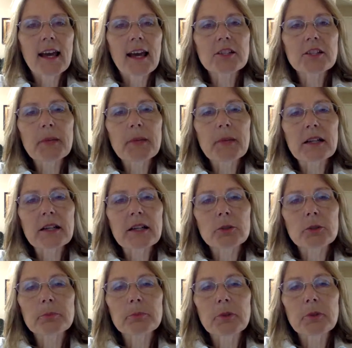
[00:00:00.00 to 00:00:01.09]

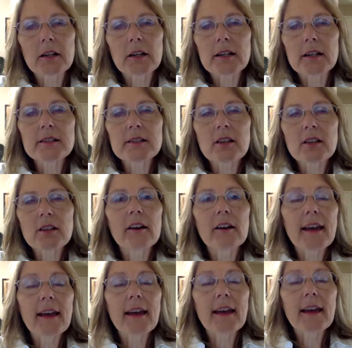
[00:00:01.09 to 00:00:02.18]
Antibacterial products
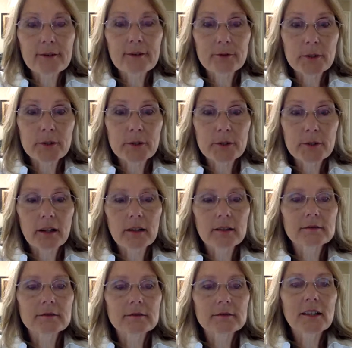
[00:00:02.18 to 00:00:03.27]
are everywhere.
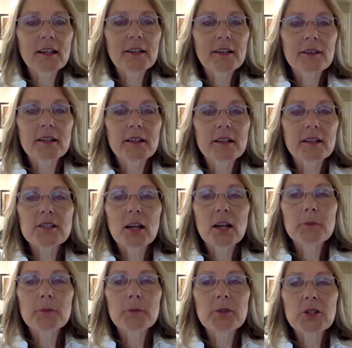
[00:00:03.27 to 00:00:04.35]
The next
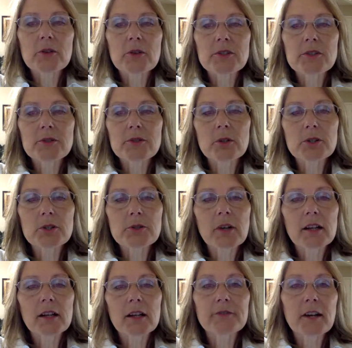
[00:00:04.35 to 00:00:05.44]
time you go to the store,
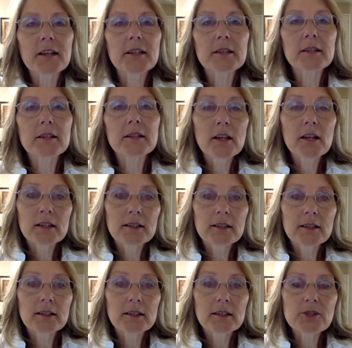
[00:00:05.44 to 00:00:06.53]
try to find a
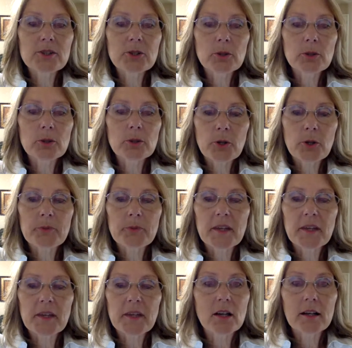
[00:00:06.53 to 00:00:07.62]
liquid soap
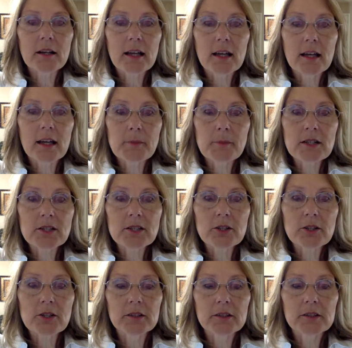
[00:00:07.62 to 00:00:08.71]
that is not
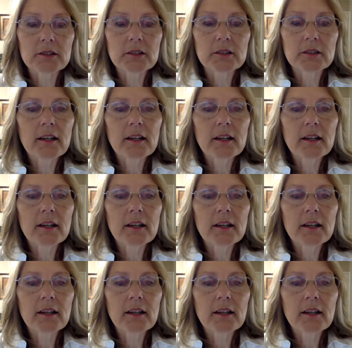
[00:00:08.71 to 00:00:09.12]
antibacterial.